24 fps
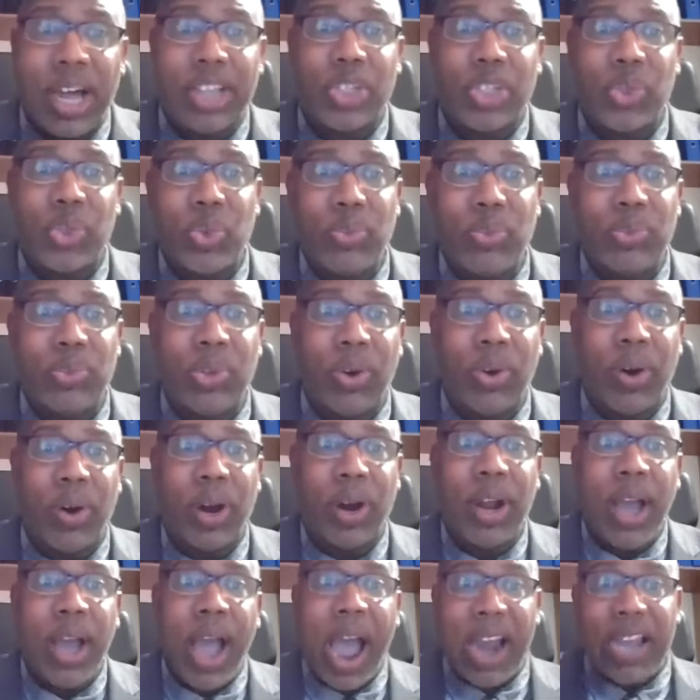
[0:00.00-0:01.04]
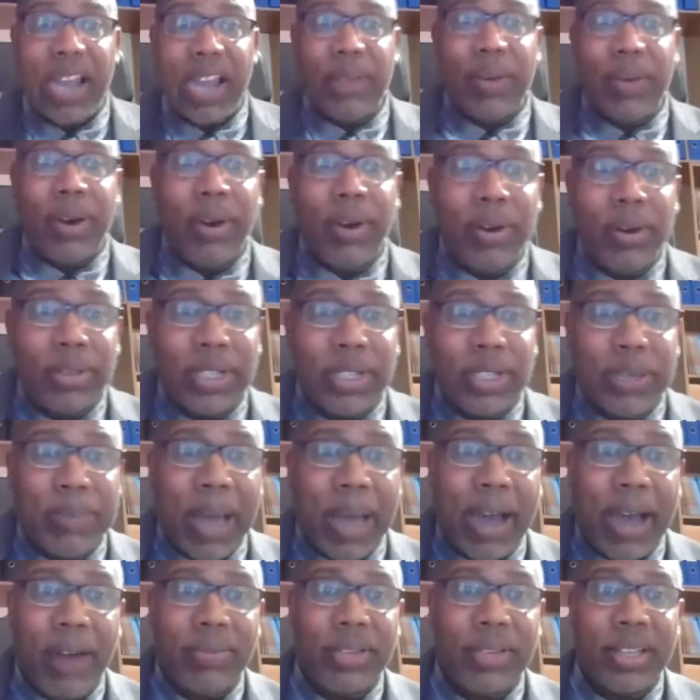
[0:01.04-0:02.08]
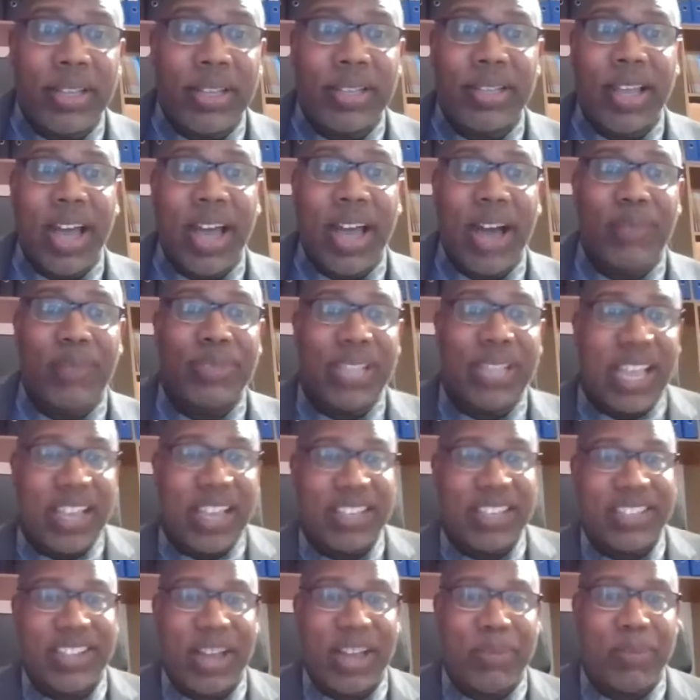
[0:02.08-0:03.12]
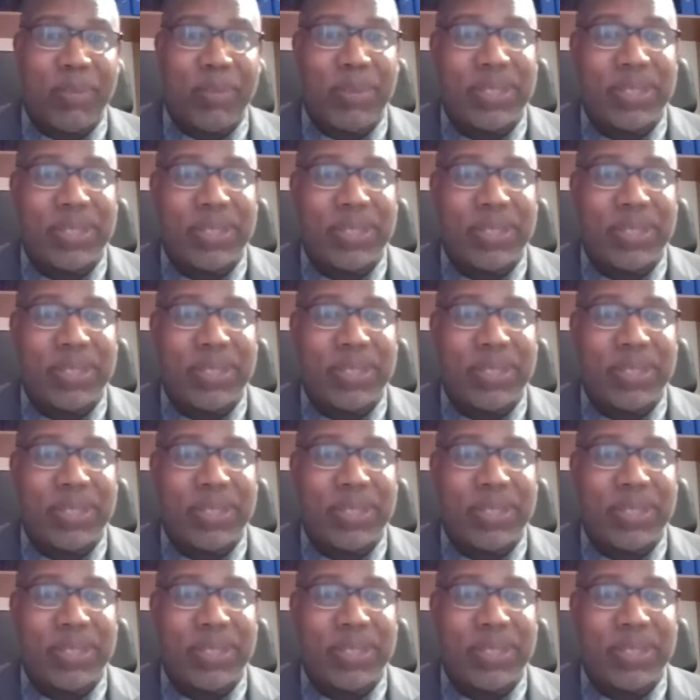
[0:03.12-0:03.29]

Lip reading: classroom door and he will go to the back of this science lab,